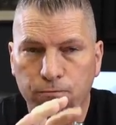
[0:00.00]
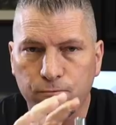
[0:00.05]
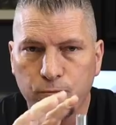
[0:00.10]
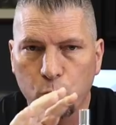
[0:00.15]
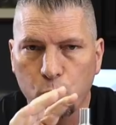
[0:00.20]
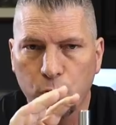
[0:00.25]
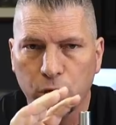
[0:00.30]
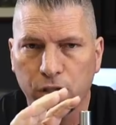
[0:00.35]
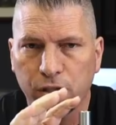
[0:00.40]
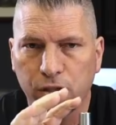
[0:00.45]

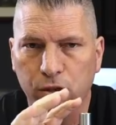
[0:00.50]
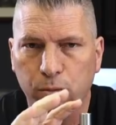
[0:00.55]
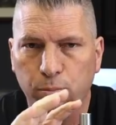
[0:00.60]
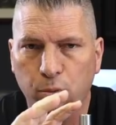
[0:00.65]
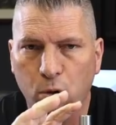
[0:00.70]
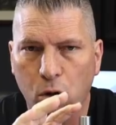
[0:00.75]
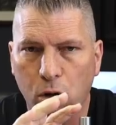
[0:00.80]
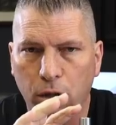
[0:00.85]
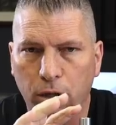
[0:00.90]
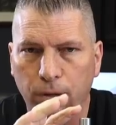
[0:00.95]
for this
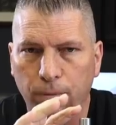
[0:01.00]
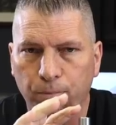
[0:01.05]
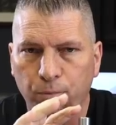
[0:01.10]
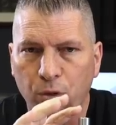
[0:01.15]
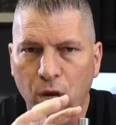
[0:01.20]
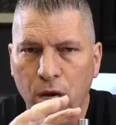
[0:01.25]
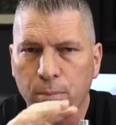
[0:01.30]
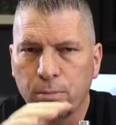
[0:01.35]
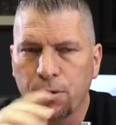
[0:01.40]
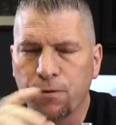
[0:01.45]
part.
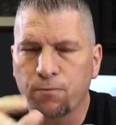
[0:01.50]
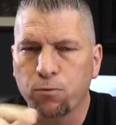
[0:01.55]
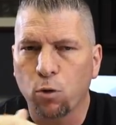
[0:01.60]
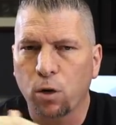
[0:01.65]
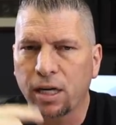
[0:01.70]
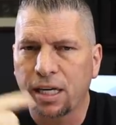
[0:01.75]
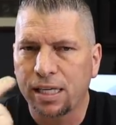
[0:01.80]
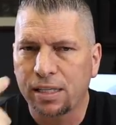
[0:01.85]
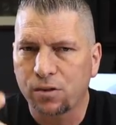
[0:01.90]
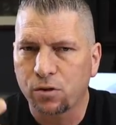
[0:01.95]

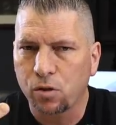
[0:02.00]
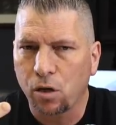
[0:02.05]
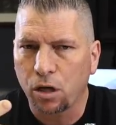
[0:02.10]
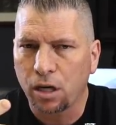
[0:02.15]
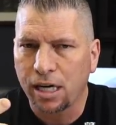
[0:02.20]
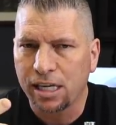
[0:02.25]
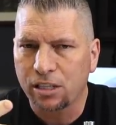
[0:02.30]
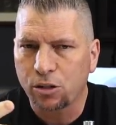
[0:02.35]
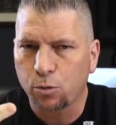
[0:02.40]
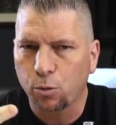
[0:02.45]
Before I get
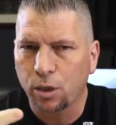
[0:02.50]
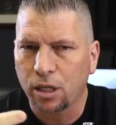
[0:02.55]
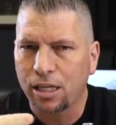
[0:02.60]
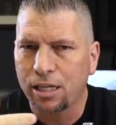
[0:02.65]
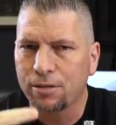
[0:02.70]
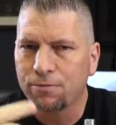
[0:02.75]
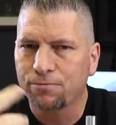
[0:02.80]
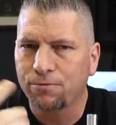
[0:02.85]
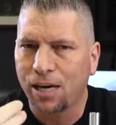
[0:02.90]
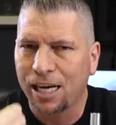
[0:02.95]
started, I just want to
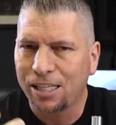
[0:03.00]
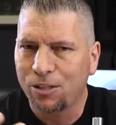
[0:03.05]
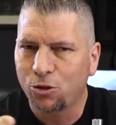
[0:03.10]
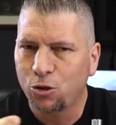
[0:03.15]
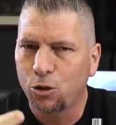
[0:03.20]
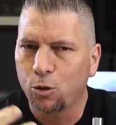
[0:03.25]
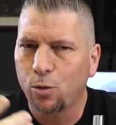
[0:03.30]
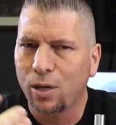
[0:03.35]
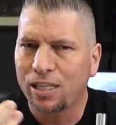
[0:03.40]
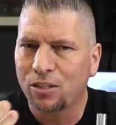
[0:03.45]

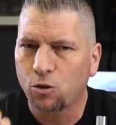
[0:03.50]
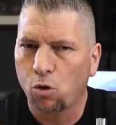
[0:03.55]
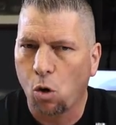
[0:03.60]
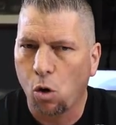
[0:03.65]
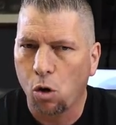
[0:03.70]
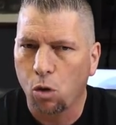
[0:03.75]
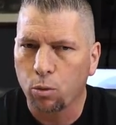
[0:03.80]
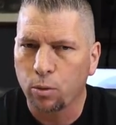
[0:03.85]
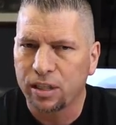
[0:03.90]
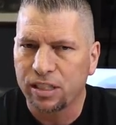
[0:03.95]
invite you, as
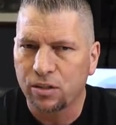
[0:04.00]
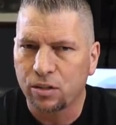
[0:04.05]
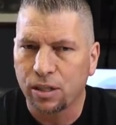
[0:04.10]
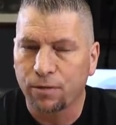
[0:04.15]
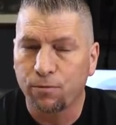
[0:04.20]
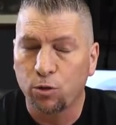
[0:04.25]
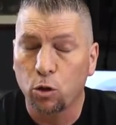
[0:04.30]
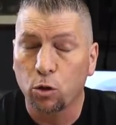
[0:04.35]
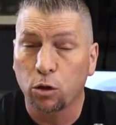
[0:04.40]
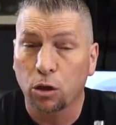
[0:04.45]
always,
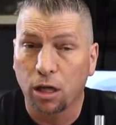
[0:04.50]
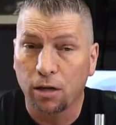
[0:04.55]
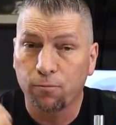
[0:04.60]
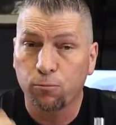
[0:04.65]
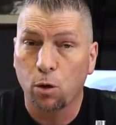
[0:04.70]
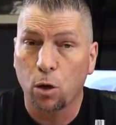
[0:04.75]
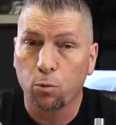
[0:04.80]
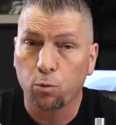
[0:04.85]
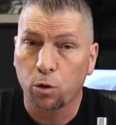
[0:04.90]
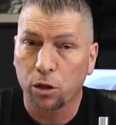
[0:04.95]
if you love
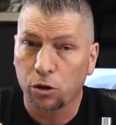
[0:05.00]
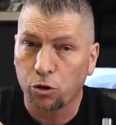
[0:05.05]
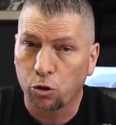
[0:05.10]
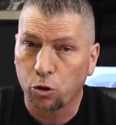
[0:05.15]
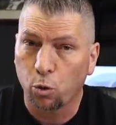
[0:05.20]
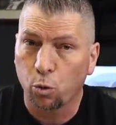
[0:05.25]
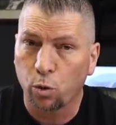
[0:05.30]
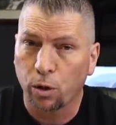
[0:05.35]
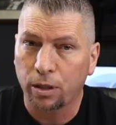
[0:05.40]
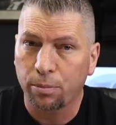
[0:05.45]
what we're
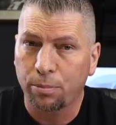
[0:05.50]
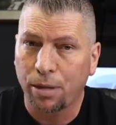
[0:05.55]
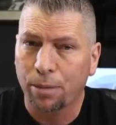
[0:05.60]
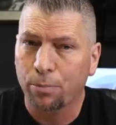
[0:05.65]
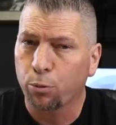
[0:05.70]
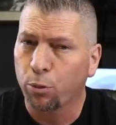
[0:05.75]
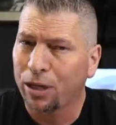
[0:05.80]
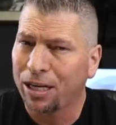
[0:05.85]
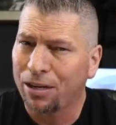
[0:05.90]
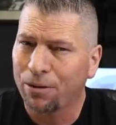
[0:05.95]
doing by
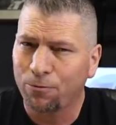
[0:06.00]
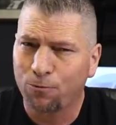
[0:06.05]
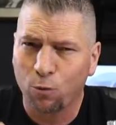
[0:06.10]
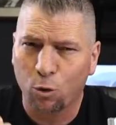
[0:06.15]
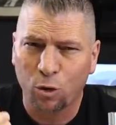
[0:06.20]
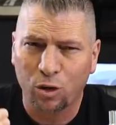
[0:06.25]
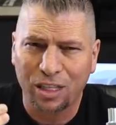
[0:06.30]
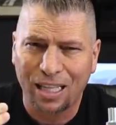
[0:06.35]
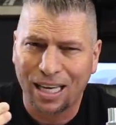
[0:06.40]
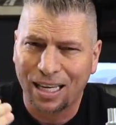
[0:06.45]
bringing
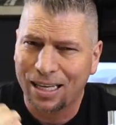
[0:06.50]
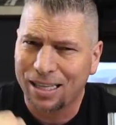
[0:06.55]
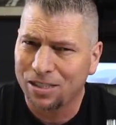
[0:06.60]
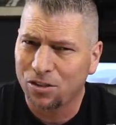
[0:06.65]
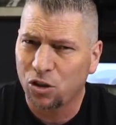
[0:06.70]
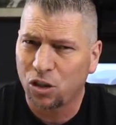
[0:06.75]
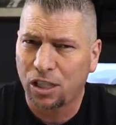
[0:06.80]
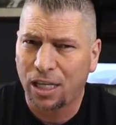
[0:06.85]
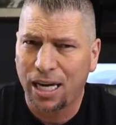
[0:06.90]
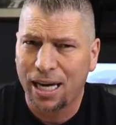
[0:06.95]
forth that
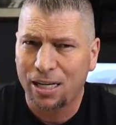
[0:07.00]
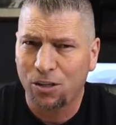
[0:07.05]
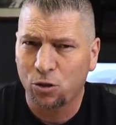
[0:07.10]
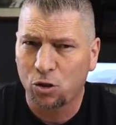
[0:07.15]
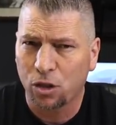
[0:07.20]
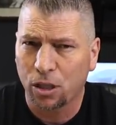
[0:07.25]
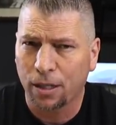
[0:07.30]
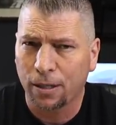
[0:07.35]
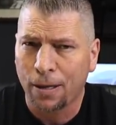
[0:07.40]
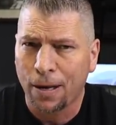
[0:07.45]

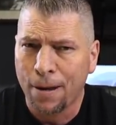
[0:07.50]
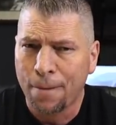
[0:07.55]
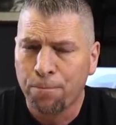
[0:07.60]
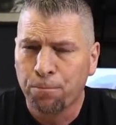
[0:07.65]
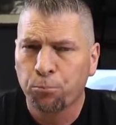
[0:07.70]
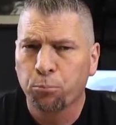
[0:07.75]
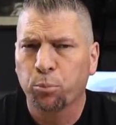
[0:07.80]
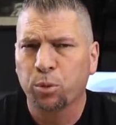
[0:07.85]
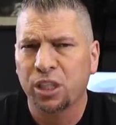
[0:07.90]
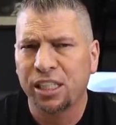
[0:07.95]
education,
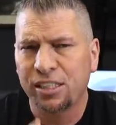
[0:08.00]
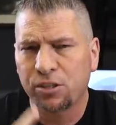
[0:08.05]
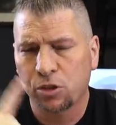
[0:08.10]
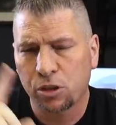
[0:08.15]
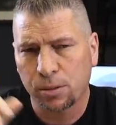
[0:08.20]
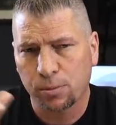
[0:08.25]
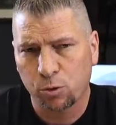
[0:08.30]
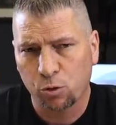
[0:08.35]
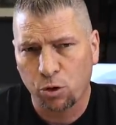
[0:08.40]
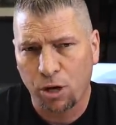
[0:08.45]
please
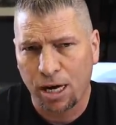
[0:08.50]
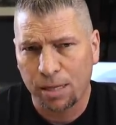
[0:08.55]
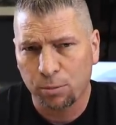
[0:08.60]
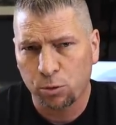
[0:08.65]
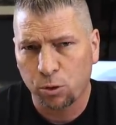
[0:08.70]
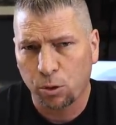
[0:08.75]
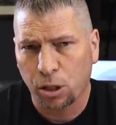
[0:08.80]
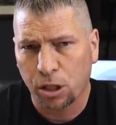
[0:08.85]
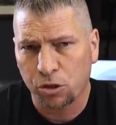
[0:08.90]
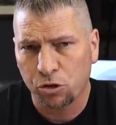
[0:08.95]
subscribe
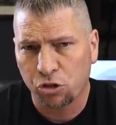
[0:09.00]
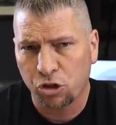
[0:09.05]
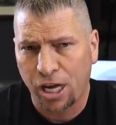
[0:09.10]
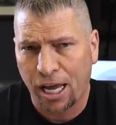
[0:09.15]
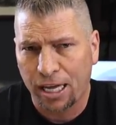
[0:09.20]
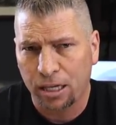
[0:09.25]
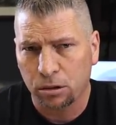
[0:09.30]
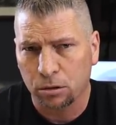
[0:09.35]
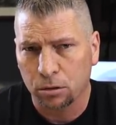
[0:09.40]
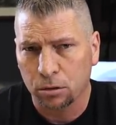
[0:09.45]
to our
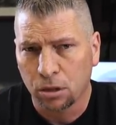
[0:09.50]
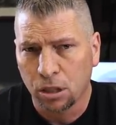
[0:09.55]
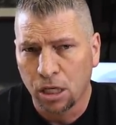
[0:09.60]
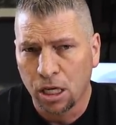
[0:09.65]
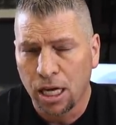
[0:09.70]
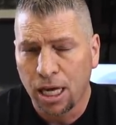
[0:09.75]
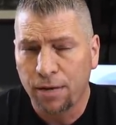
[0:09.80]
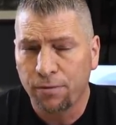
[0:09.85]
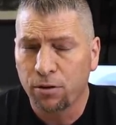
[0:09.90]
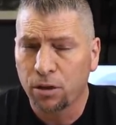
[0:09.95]
channel.
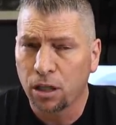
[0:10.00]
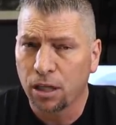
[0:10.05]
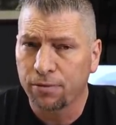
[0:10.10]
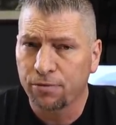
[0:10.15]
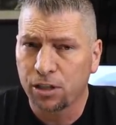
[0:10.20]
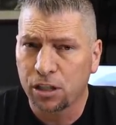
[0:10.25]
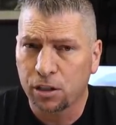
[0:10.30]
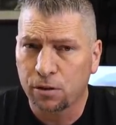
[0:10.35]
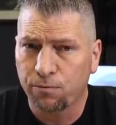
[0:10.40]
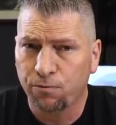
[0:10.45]
If you
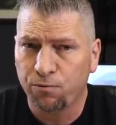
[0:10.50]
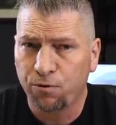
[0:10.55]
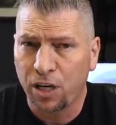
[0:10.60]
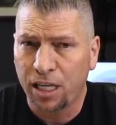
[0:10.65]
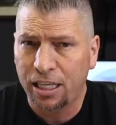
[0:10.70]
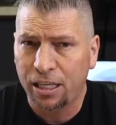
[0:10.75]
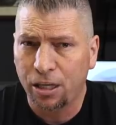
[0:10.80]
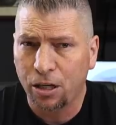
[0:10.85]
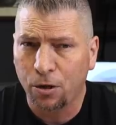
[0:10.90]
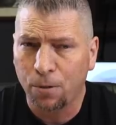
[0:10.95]
love this
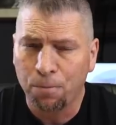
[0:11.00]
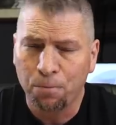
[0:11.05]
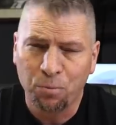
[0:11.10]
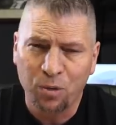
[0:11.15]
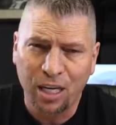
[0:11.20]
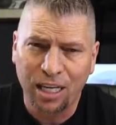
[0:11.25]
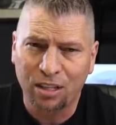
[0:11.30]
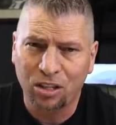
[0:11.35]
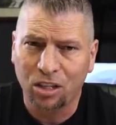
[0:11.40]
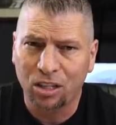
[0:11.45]
video,
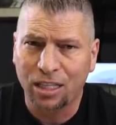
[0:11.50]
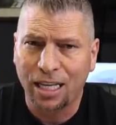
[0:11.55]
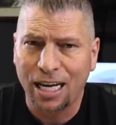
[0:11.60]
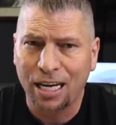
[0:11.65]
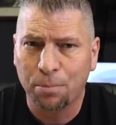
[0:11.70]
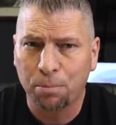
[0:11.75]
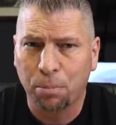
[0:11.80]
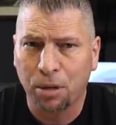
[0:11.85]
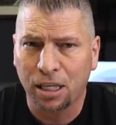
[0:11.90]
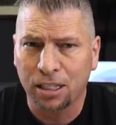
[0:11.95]
hit the
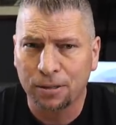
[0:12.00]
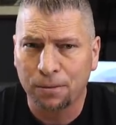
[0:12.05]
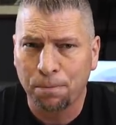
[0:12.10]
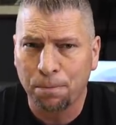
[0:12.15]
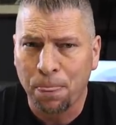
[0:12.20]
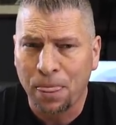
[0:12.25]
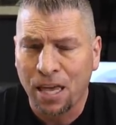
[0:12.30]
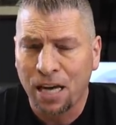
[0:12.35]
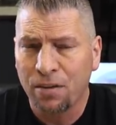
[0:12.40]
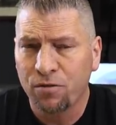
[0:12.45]
like
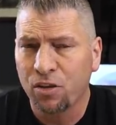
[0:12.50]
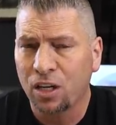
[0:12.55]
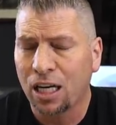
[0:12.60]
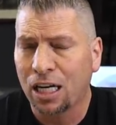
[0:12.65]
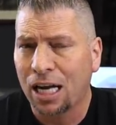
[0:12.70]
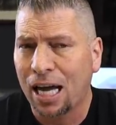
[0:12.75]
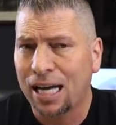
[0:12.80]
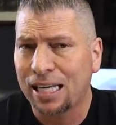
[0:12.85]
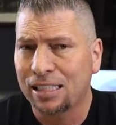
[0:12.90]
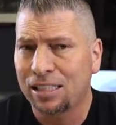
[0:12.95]
button. If you
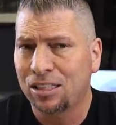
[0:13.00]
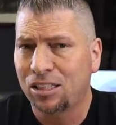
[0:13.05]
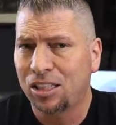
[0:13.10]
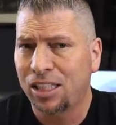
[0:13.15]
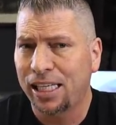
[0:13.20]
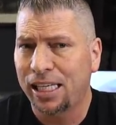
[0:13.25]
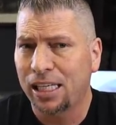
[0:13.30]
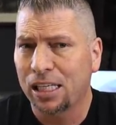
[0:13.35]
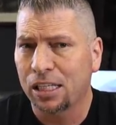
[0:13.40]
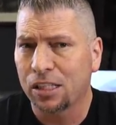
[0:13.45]
got
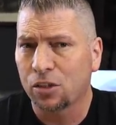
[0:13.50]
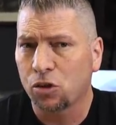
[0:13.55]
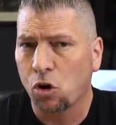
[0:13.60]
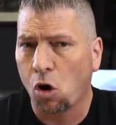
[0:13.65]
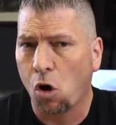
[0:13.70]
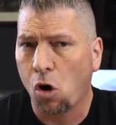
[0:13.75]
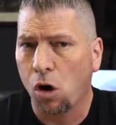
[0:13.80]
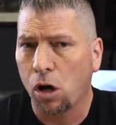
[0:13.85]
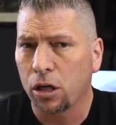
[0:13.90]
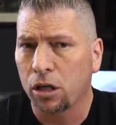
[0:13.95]
ideas
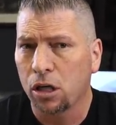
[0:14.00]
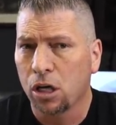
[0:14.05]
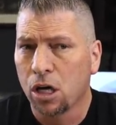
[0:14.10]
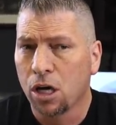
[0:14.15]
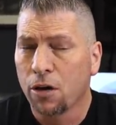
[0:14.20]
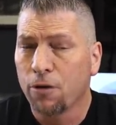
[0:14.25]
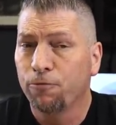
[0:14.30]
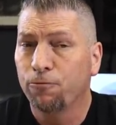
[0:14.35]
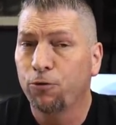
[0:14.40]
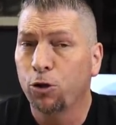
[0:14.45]
on
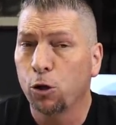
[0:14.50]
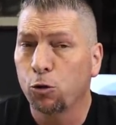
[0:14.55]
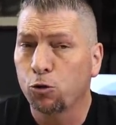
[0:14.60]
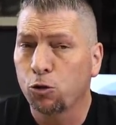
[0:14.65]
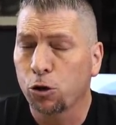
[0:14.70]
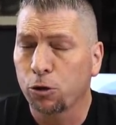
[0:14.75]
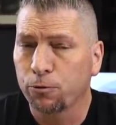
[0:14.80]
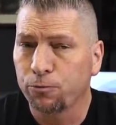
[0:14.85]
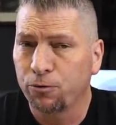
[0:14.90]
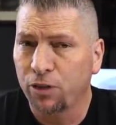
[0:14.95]

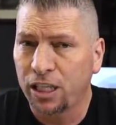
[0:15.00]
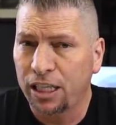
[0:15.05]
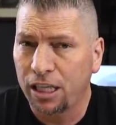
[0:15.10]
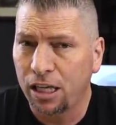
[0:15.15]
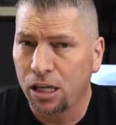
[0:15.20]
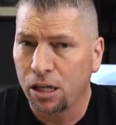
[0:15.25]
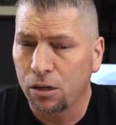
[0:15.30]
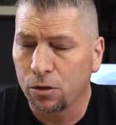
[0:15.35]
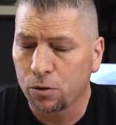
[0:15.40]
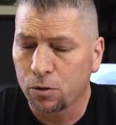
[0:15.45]
future
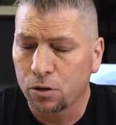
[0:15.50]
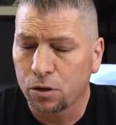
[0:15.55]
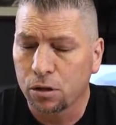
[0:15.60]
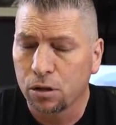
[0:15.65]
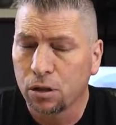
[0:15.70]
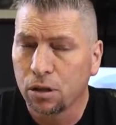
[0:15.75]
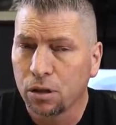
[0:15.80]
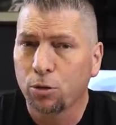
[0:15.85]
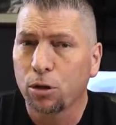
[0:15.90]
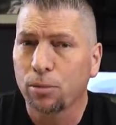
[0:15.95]
videos,
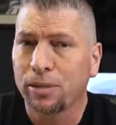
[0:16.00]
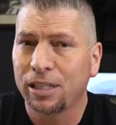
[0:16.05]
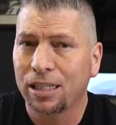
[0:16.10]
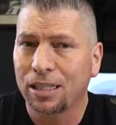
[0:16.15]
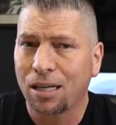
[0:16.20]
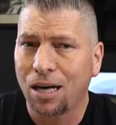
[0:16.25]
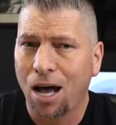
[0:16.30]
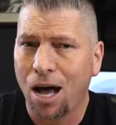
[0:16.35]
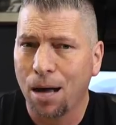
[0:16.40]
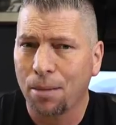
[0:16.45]
put them in the
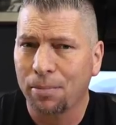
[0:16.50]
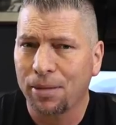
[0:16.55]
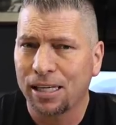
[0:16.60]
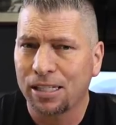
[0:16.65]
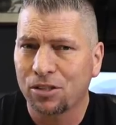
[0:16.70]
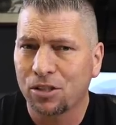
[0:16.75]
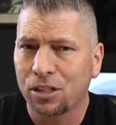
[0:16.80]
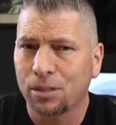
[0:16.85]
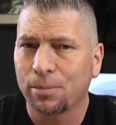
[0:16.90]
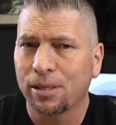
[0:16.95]

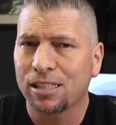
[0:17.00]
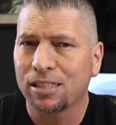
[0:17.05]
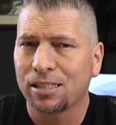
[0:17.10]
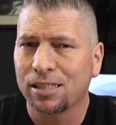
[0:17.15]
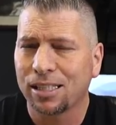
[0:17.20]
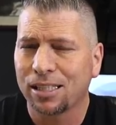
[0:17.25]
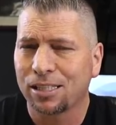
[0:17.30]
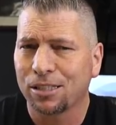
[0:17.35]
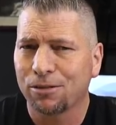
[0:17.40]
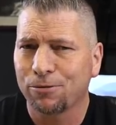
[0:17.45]
comments. You might
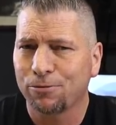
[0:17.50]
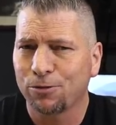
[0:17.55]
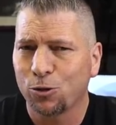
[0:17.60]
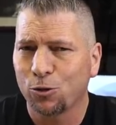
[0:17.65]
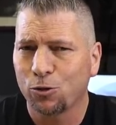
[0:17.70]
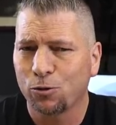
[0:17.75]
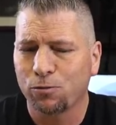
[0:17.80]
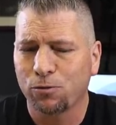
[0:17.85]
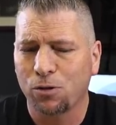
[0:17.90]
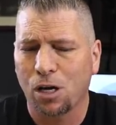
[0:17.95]
see it in a
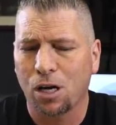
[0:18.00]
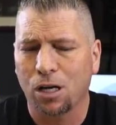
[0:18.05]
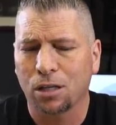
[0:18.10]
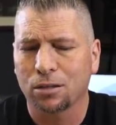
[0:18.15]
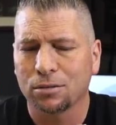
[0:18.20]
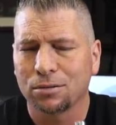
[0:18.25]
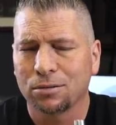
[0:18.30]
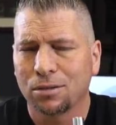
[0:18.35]
future vlog.